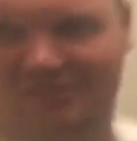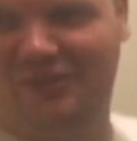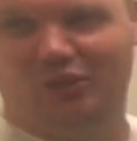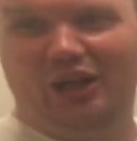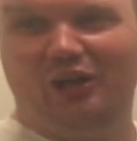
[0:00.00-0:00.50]

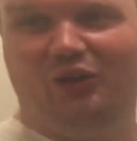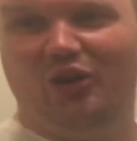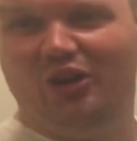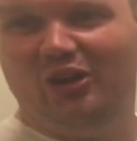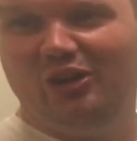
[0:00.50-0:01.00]
We got
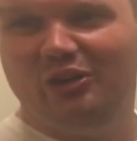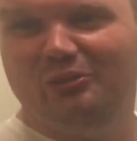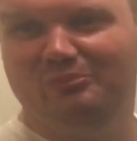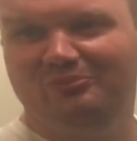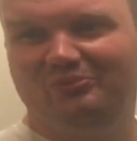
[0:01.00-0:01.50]

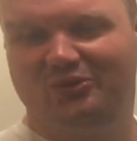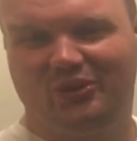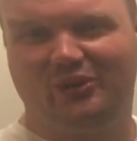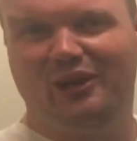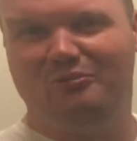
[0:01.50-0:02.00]
rum.
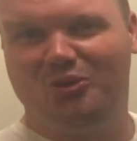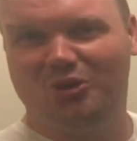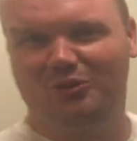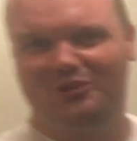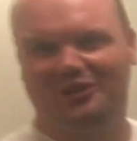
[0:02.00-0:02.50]
We got
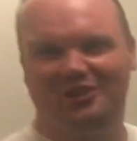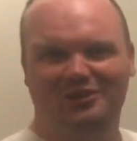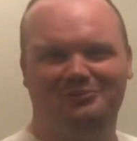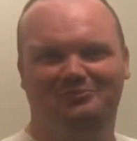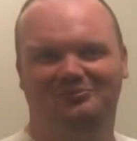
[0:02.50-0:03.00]
more
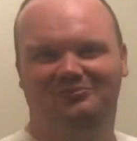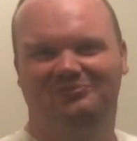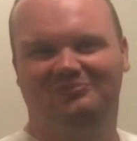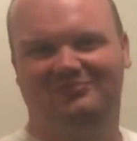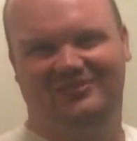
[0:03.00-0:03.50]
rum.
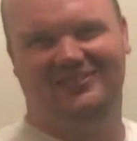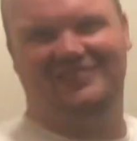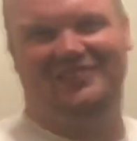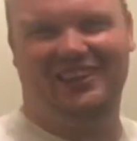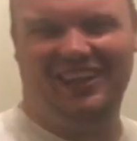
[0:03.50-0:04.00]

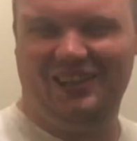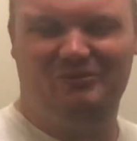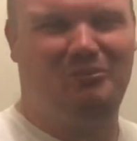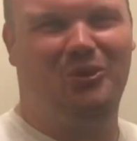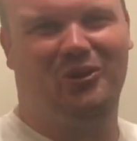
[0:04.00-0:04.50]
We got
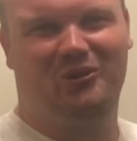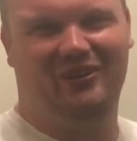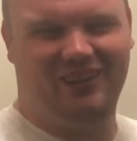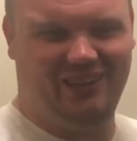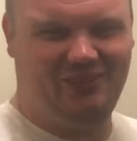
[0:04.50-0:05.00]
even more
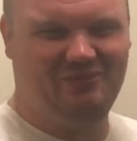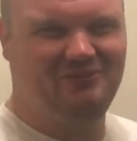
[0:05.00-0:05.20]
rum.